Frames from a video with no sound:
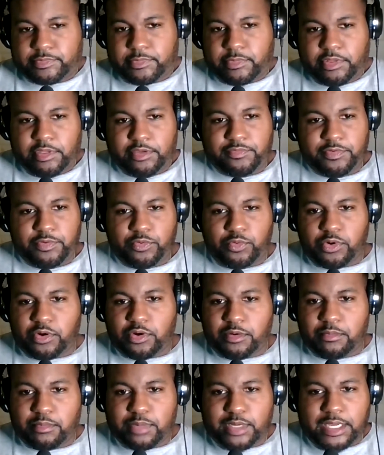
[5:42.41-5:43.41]
if he
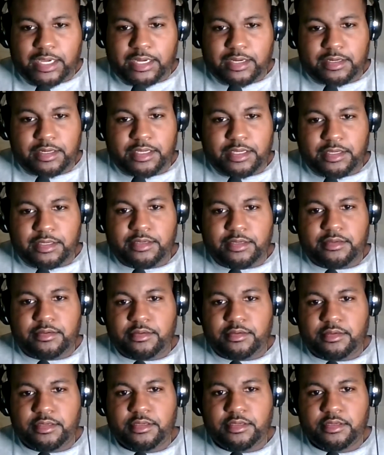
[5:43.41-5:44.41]
weren't black, like
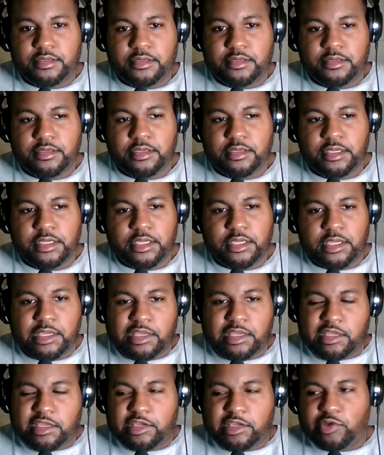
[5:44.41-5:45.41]

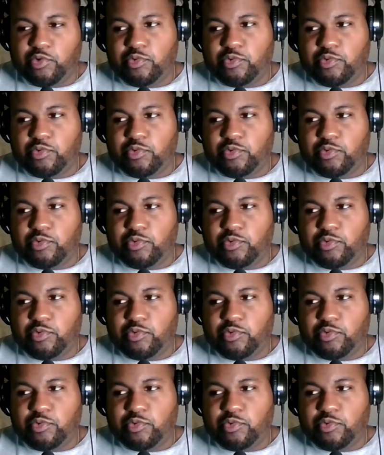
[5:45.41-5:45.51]
he